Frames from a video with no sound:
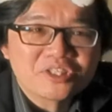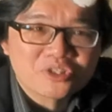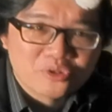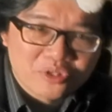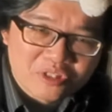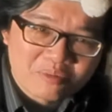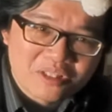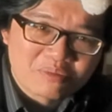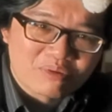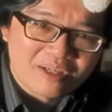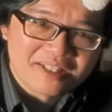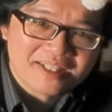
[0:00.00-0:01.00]
Christmas
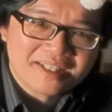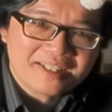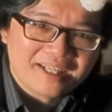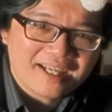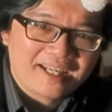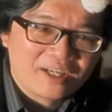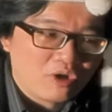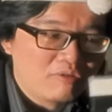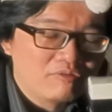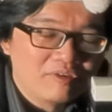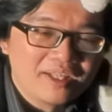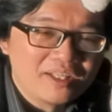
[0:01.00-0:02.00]
present, and
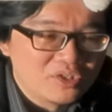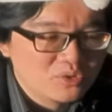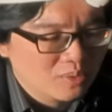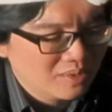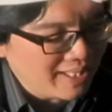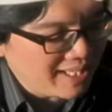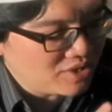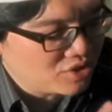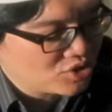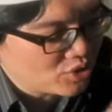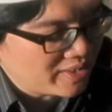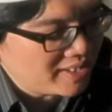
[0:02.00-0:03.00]
hopefully you will
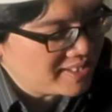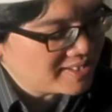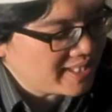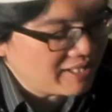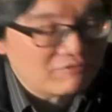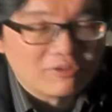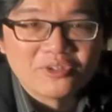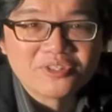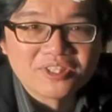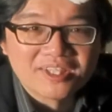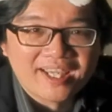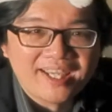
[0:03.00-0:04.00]
enjoy these
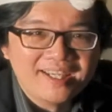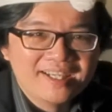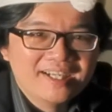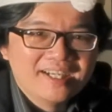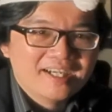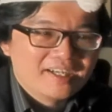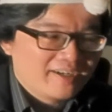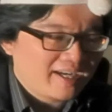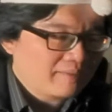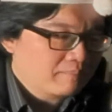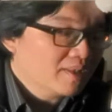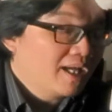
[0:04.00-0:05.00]
headphones. Okay,
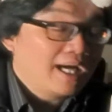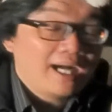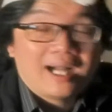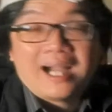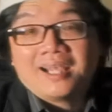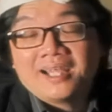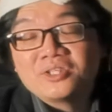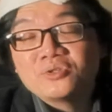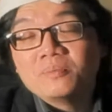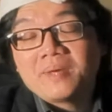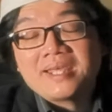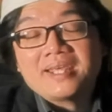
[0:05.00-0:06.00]
right, I like
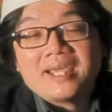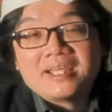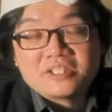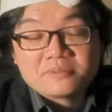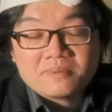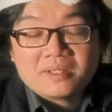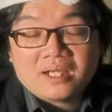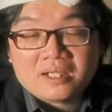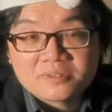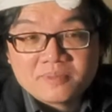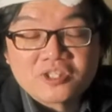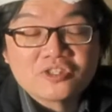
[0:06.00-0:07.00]
to make a
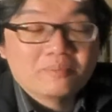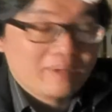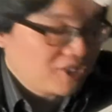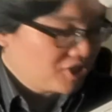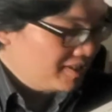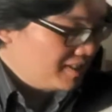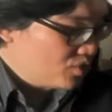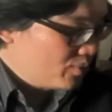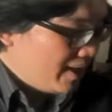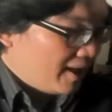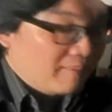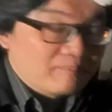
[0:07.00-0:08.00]
special mention as
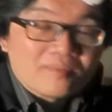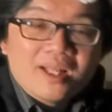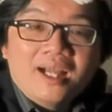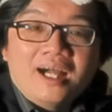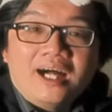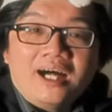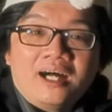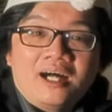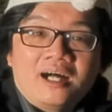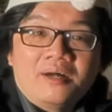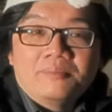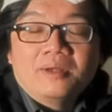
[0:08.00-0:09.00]
well.
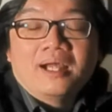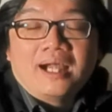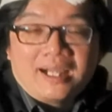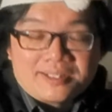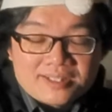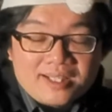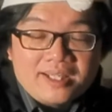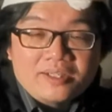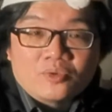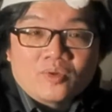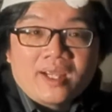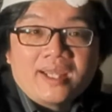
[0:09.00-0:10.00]

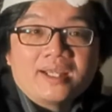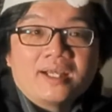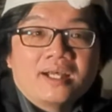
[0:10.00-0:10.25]
Hazlan, right,